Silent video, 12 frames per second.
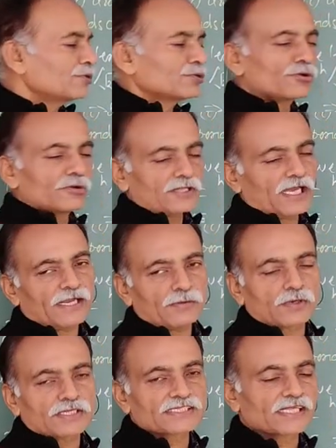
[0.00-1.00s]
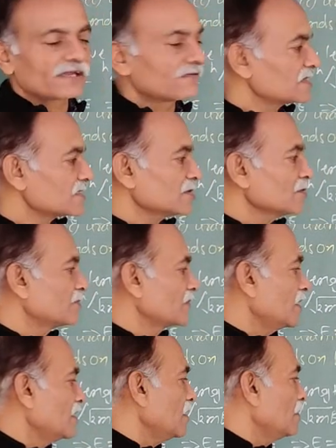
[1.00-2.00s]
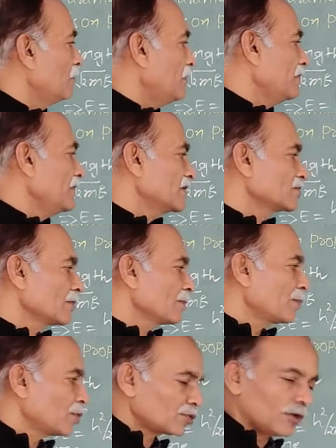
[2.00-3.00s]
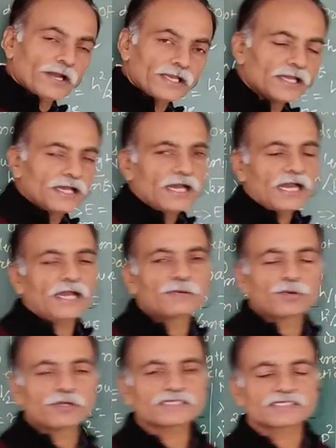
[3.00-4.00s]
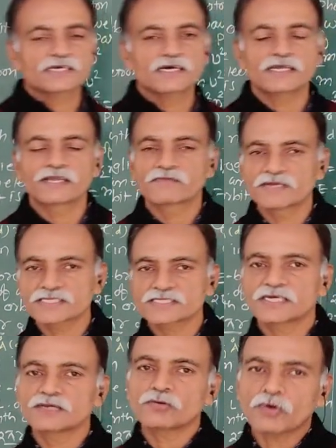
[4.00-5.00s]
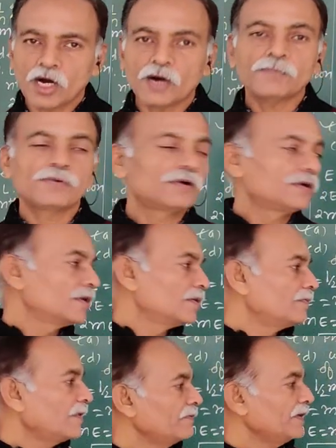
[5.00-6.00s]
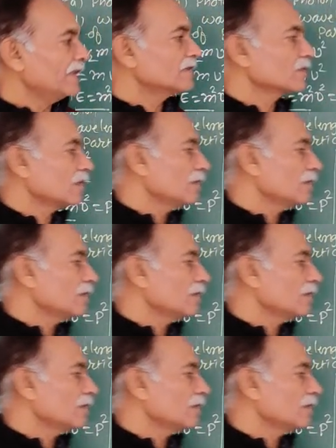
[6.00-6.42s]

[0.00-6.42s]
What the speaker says: to know that what is the equation of the wavelength of photon and what is the equation of wavelength